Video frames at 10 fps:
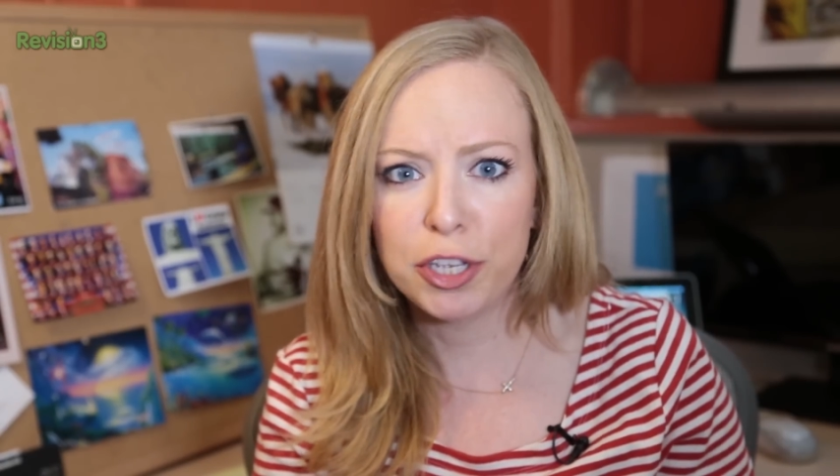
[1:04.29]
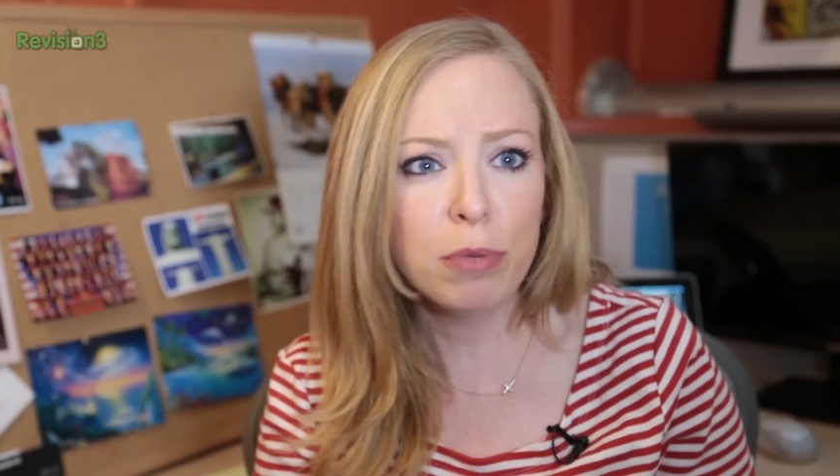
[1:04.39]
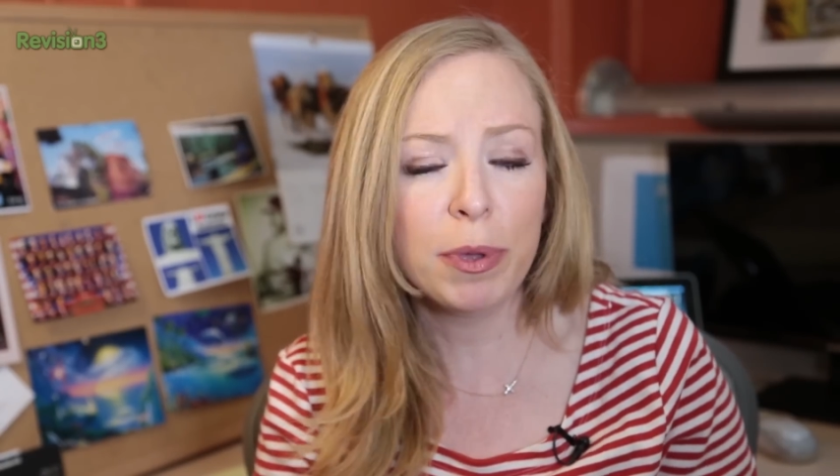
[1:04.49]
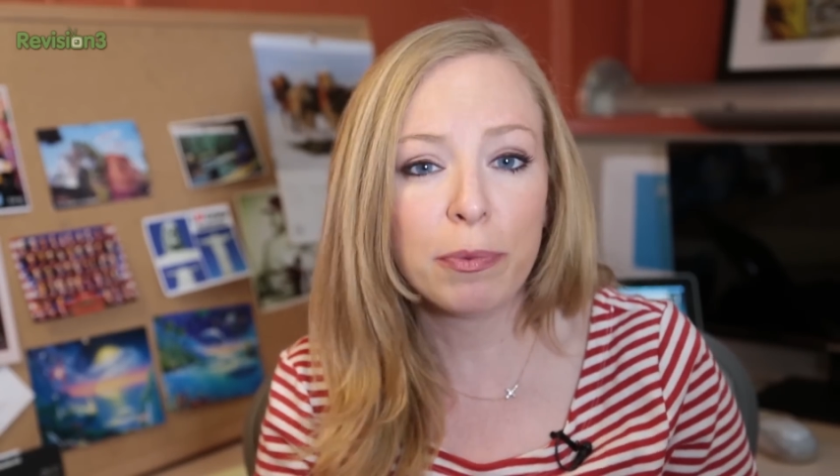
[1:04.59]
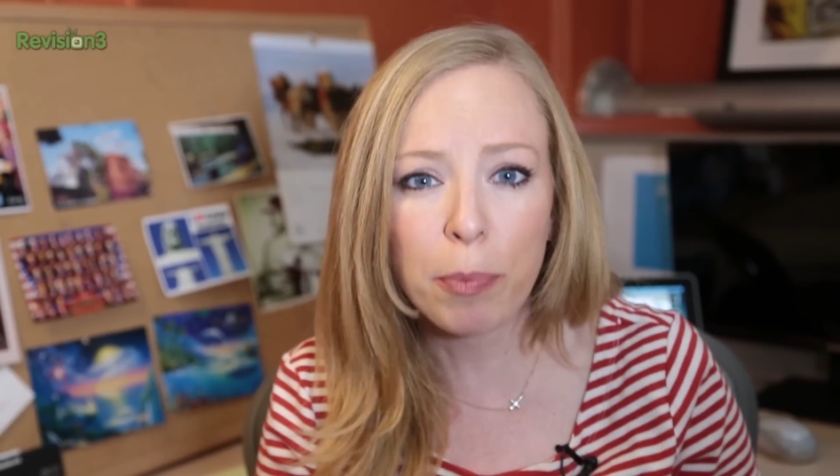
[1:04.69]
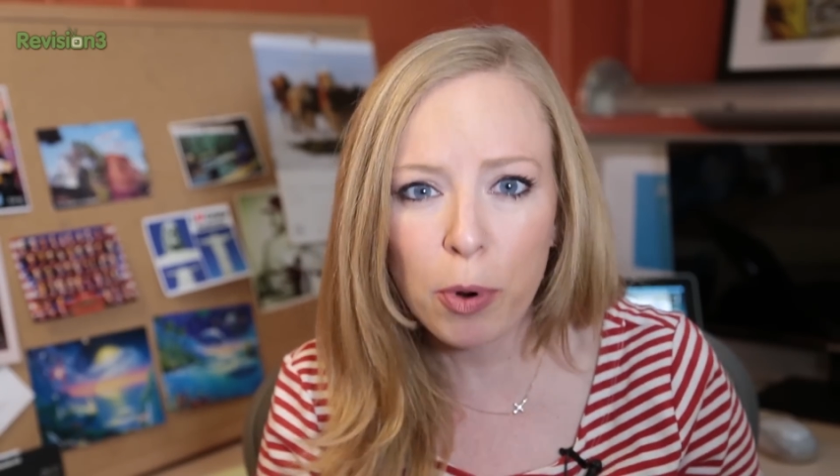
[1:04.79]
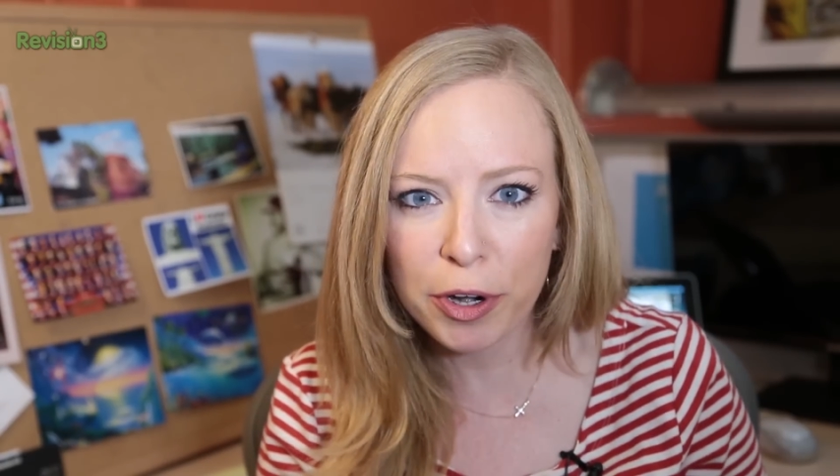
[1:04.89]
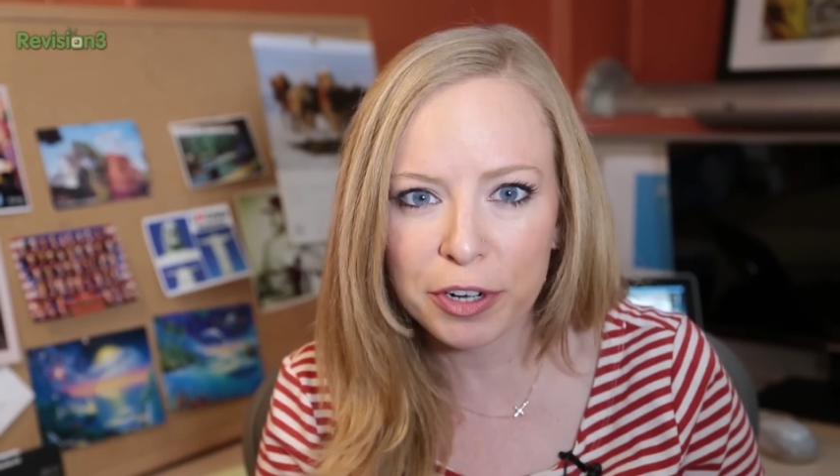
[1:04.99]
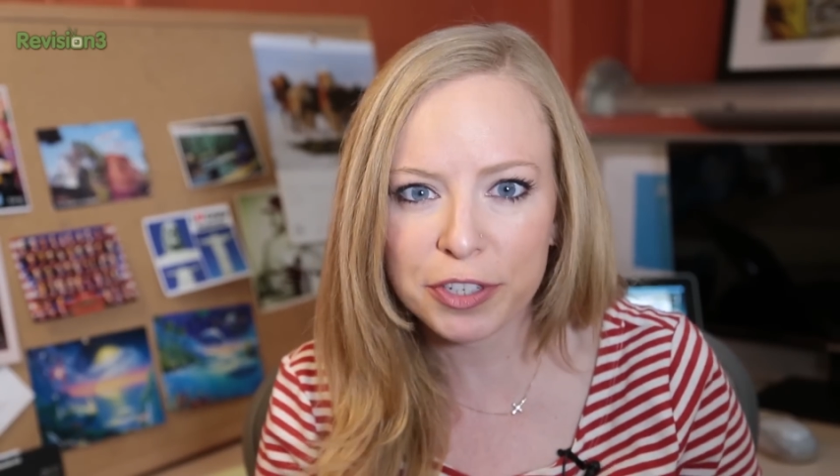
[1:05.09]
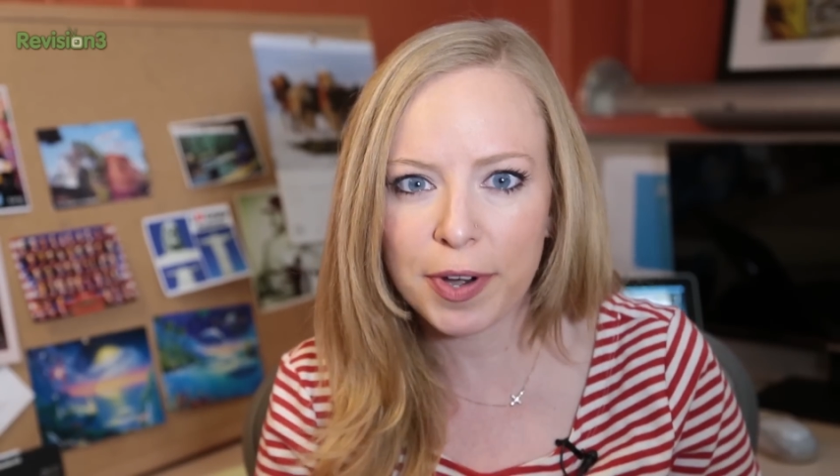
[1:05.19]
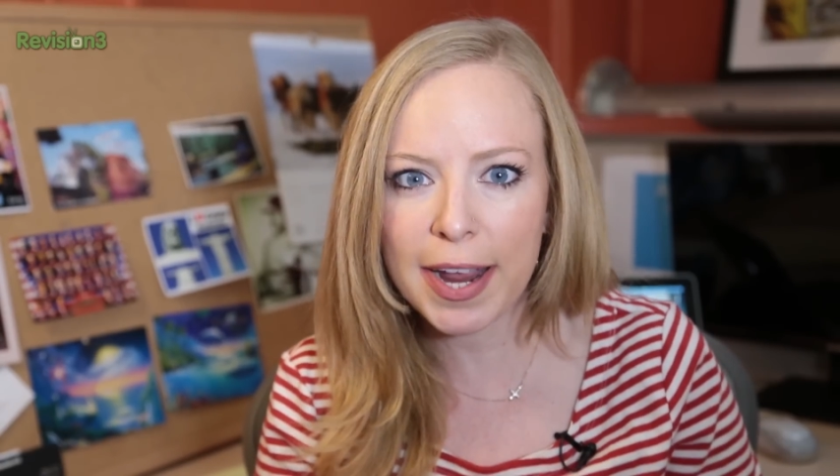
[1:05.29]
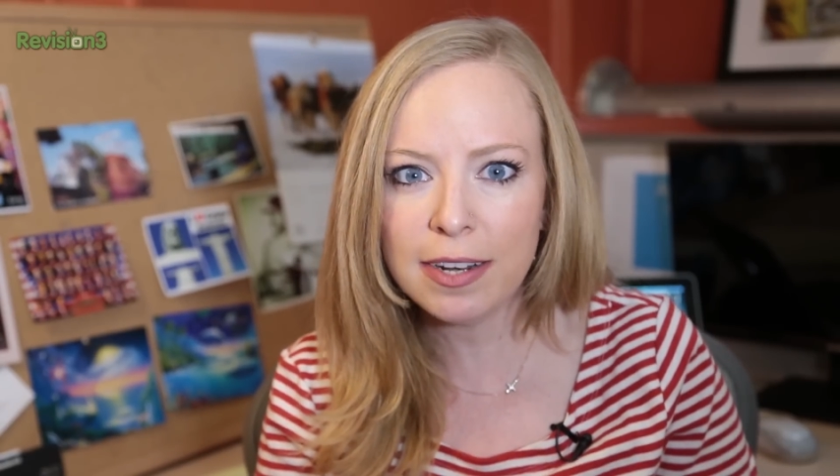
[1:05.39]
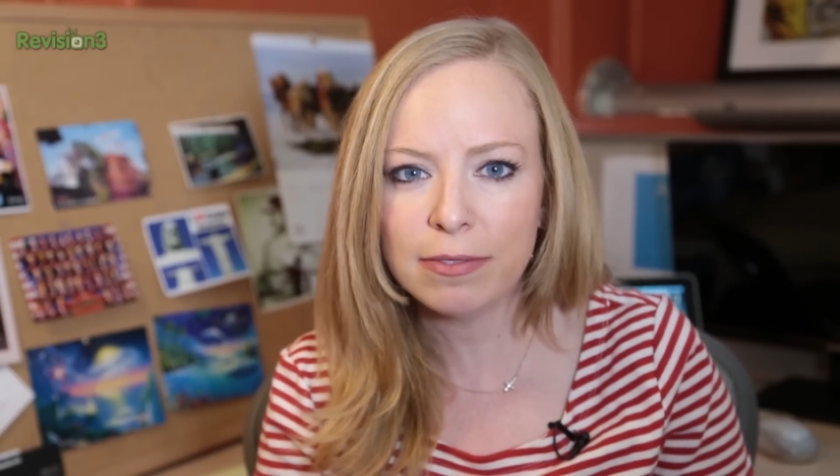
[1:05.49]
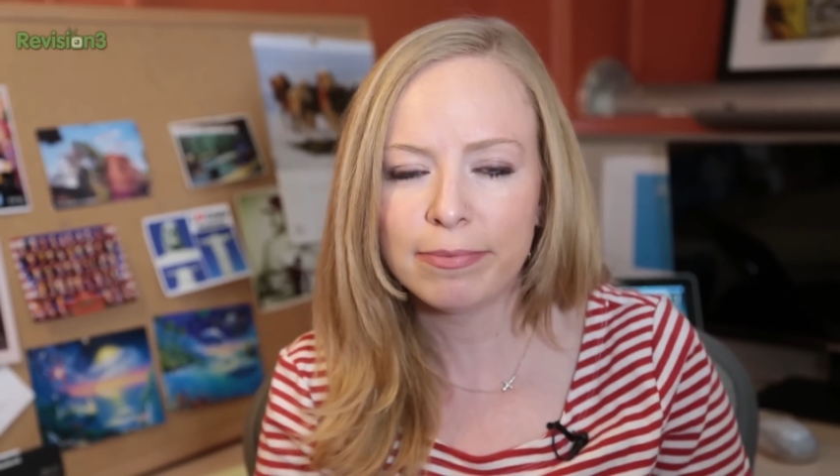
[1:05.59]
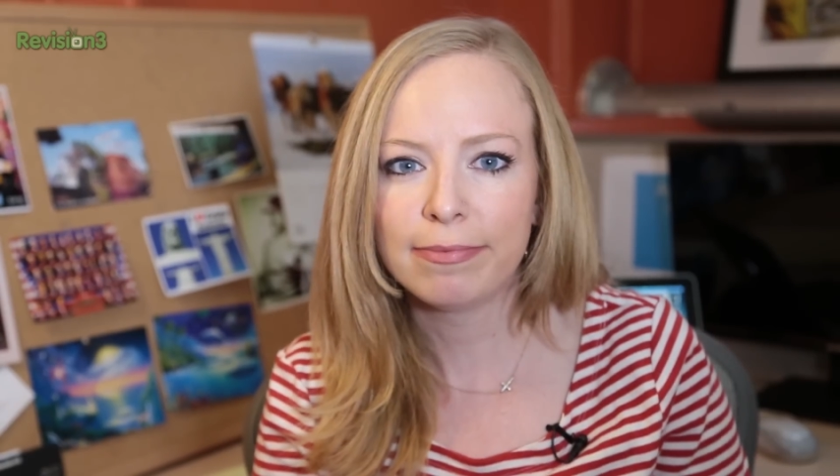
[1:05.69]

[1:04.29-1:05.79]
human reporters, right?